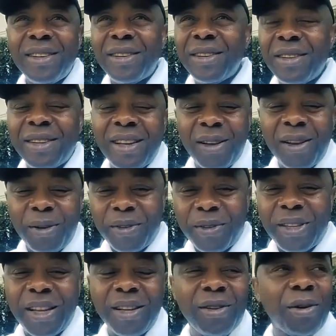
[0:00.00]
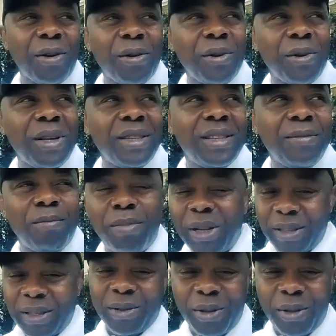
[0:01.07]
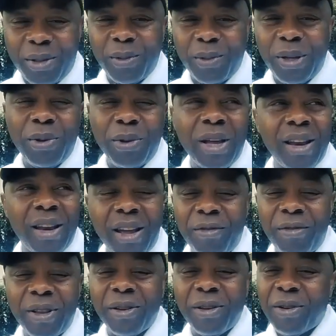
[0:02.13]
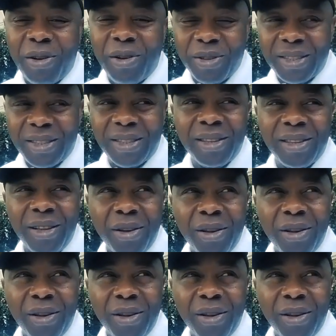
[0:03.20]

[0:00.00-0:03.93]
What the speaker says: the head of state already blessed us when we arrive in the country.